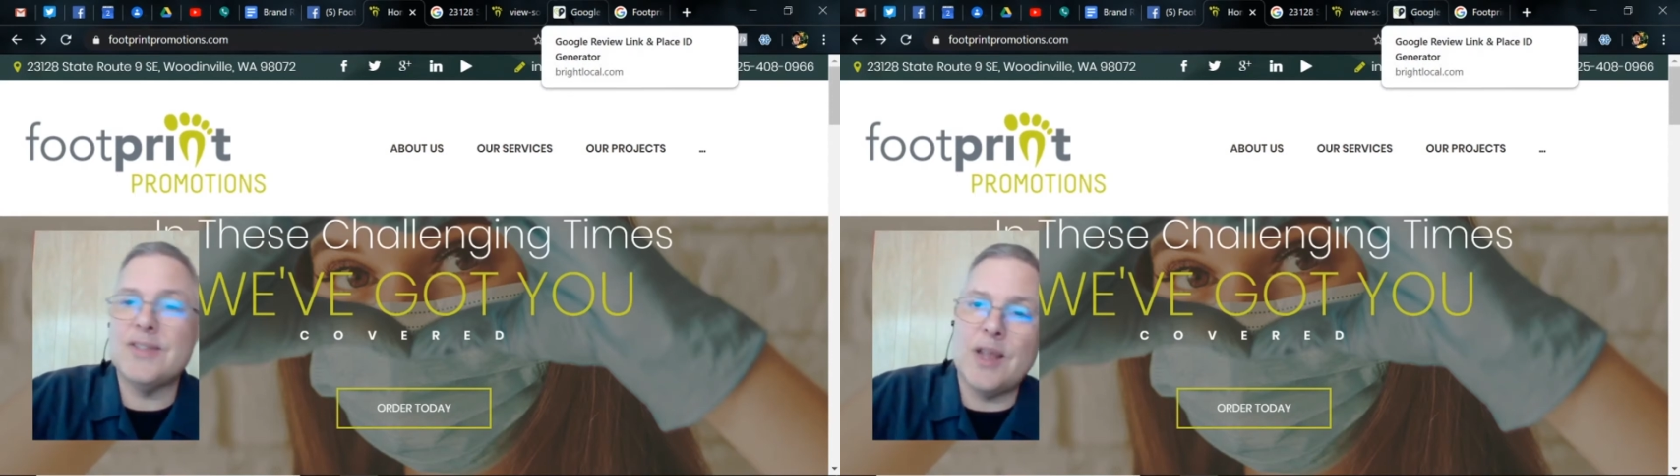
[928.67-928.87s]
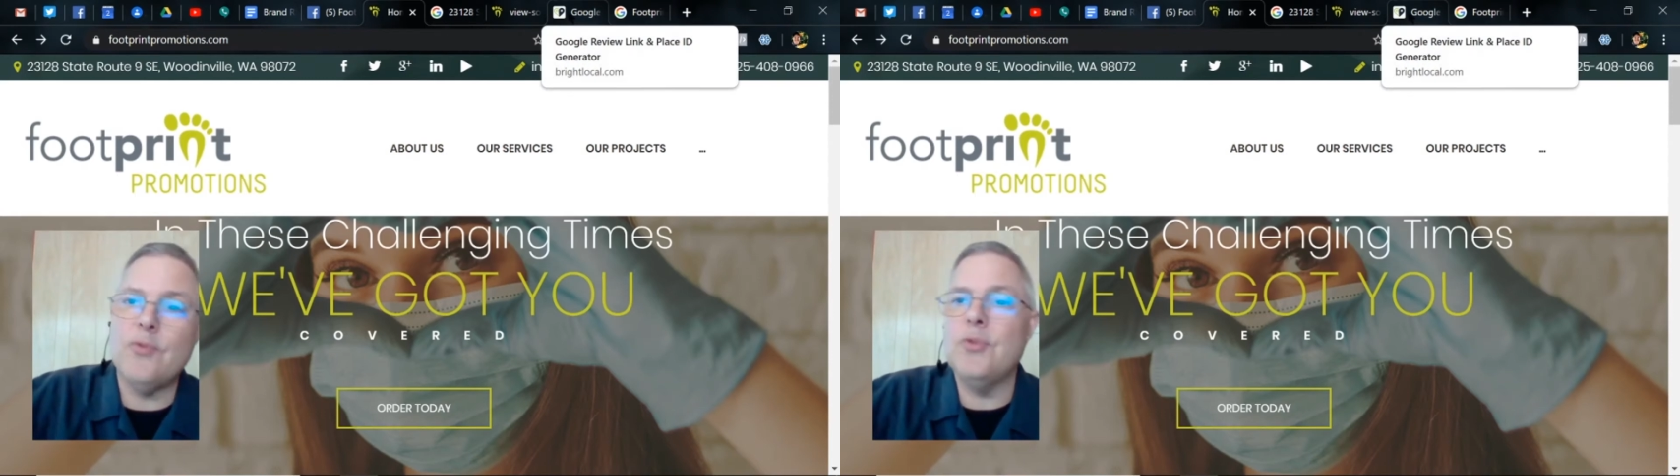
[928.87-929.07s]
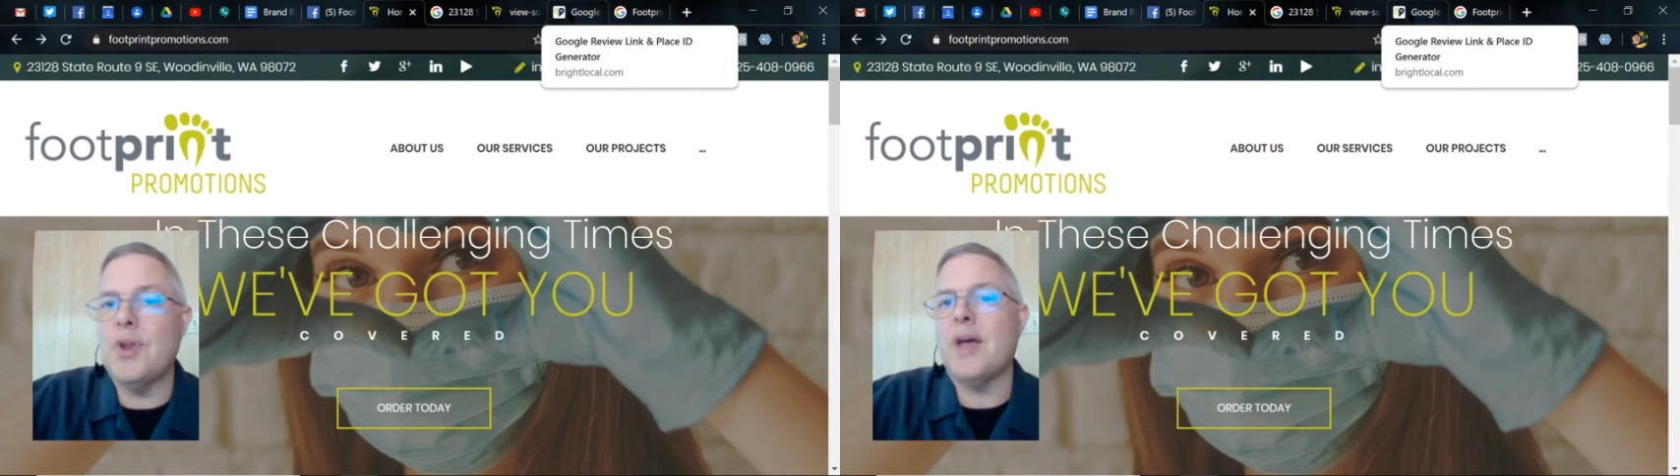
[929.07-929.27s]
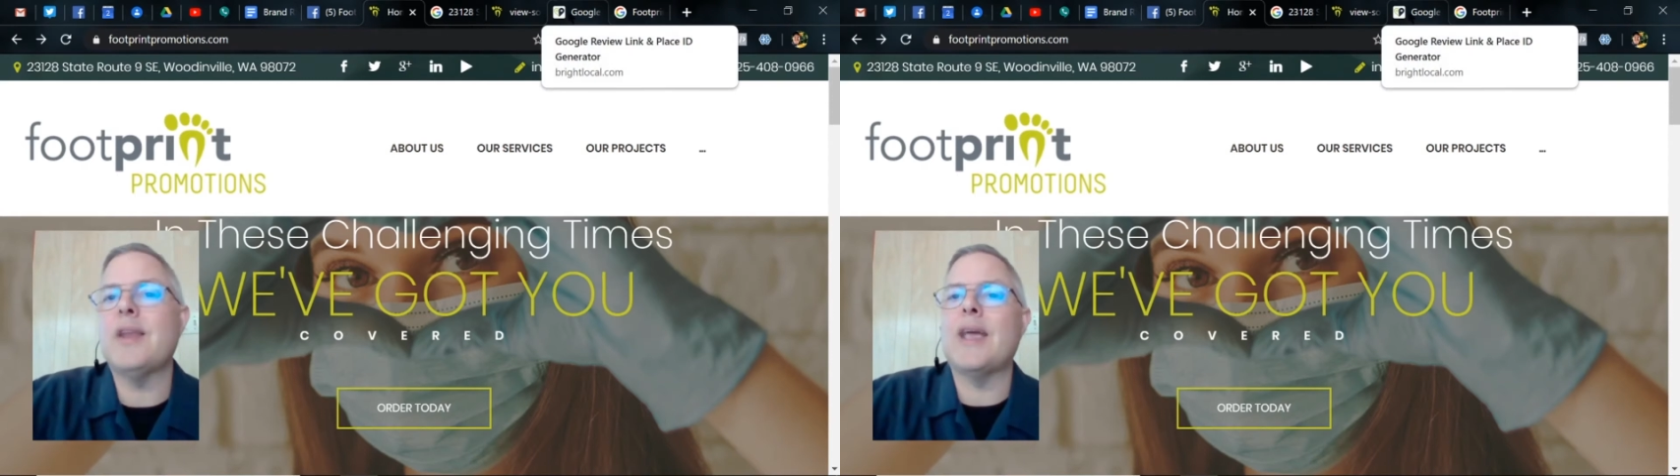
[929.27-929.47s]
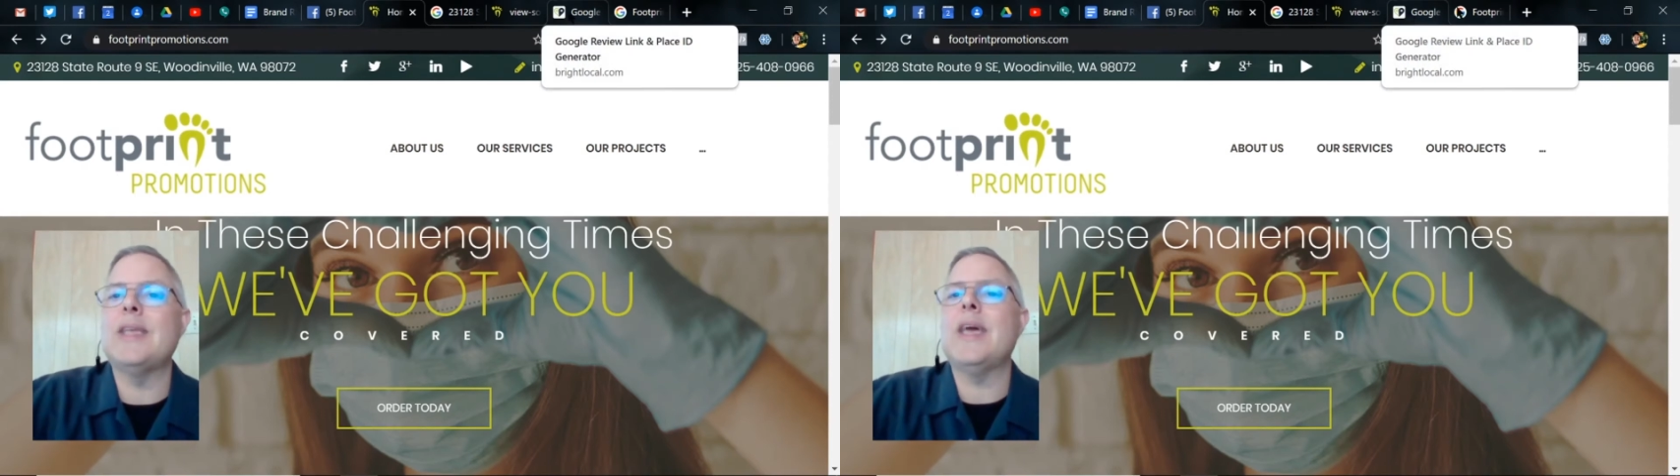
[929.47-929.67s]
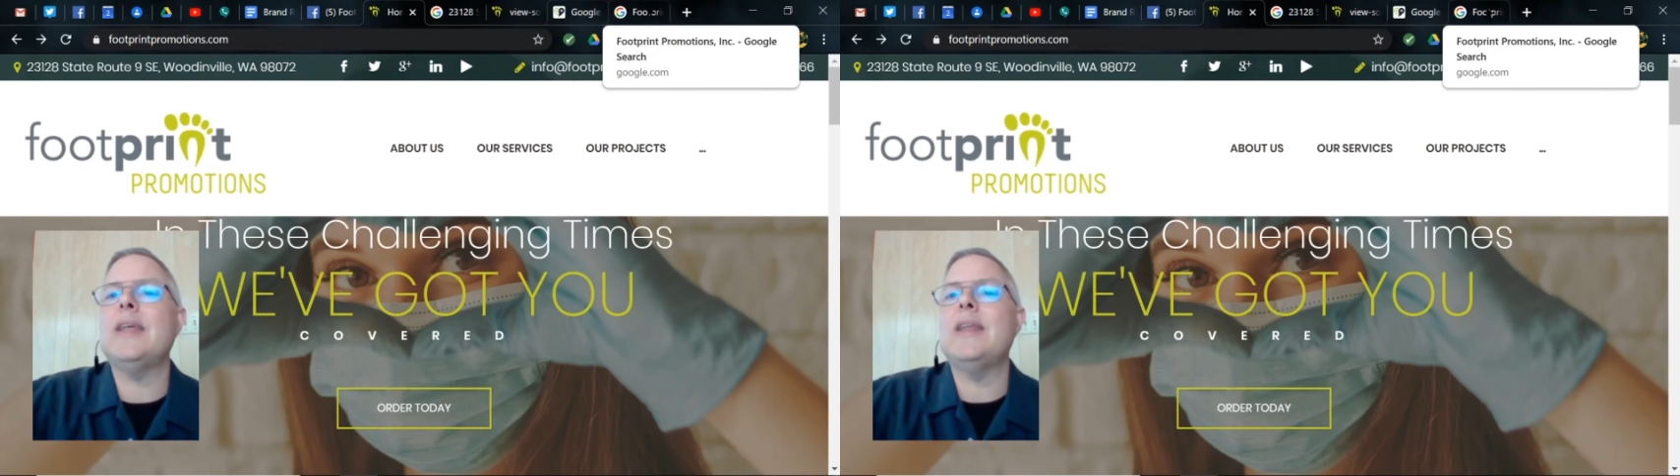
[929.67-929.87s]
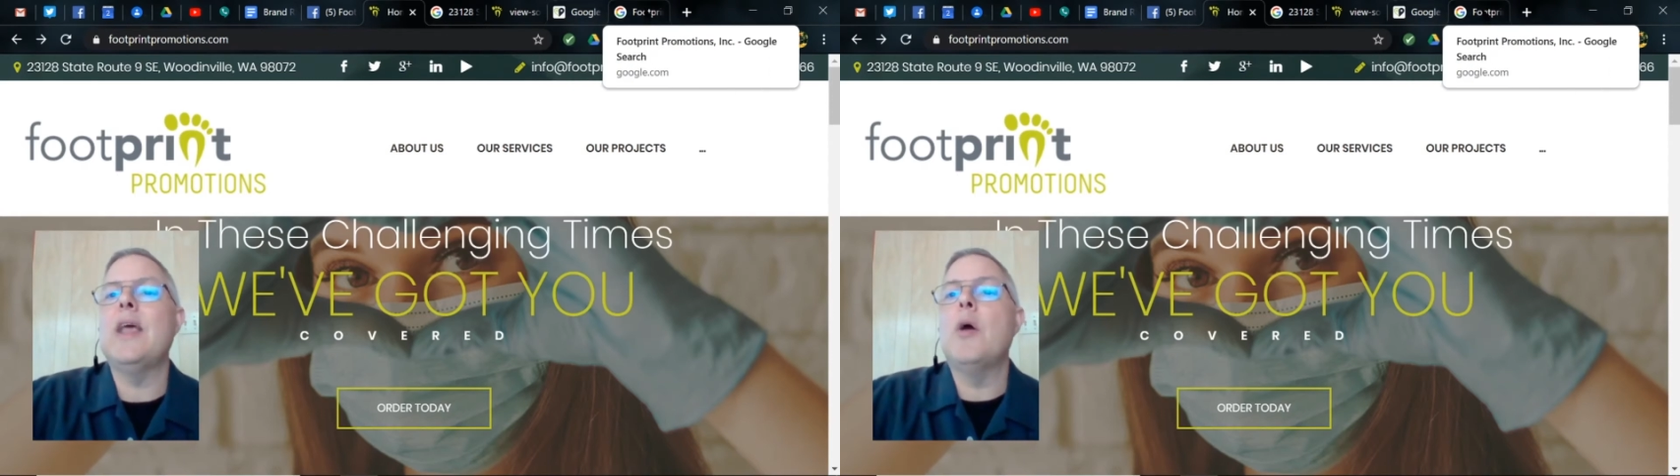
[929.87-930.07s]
State Route 9. I get it.